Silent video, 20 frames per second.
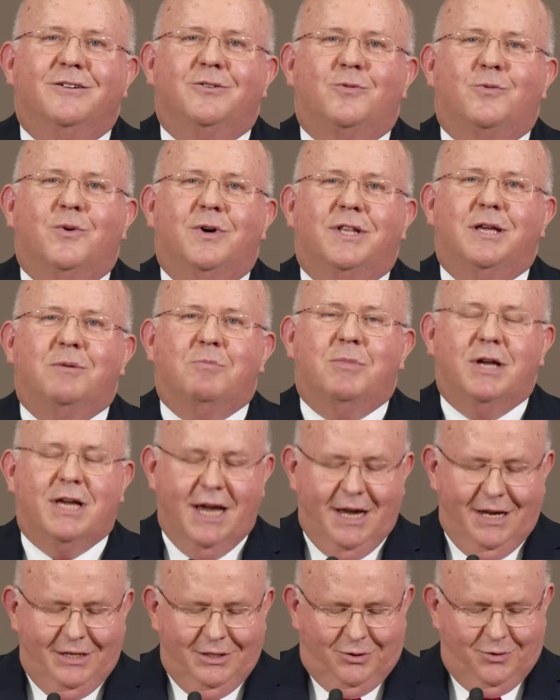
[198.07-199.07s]
when they
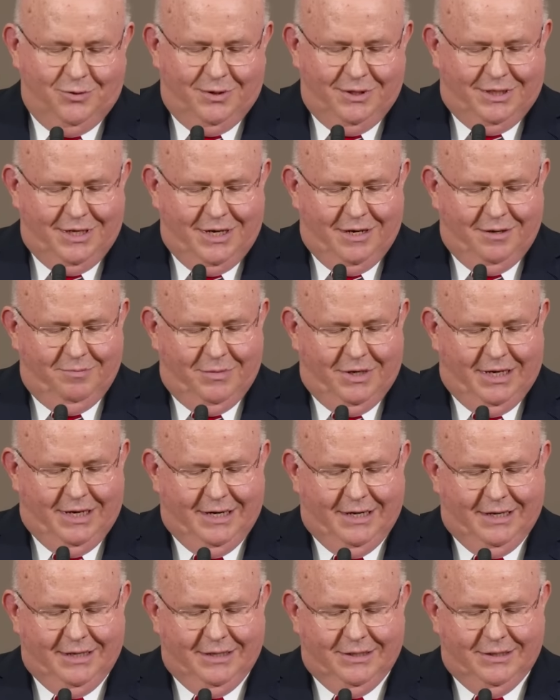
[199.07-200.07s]
began to attend
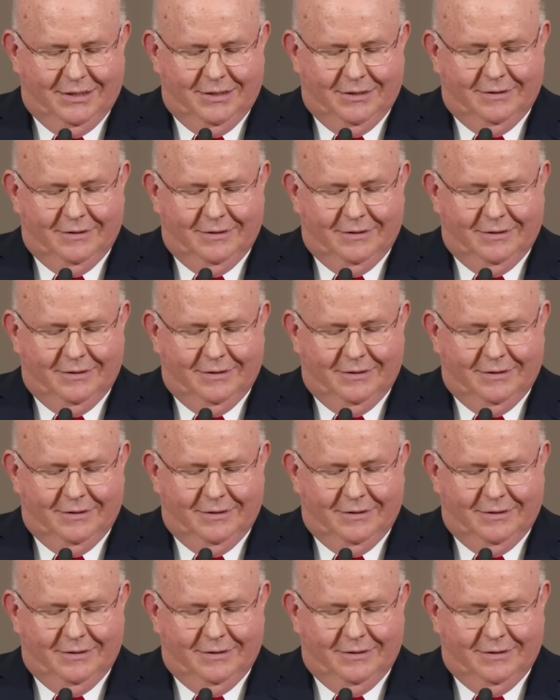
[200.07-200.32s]
meetings?